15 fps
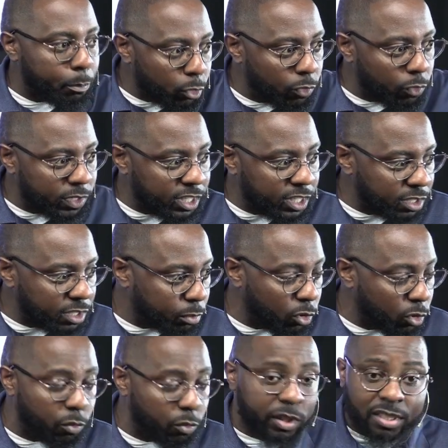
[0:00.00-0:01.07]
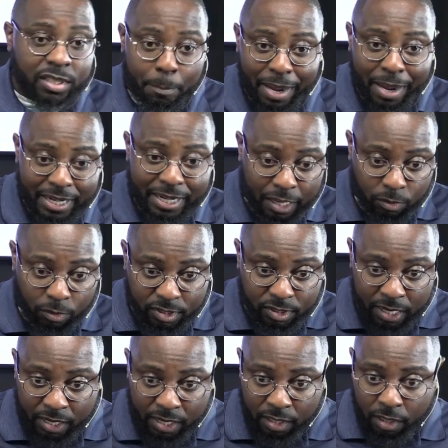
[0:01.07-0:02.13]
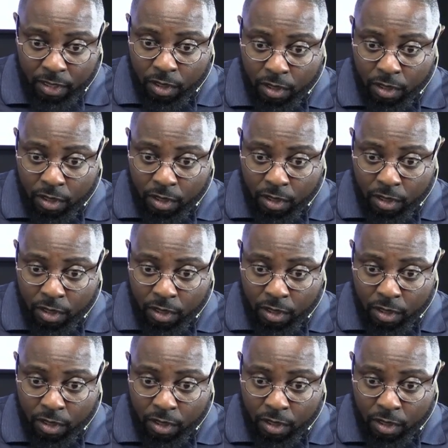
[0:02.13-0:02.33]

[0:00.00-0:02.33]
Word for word: prove or disprove what somebody else say,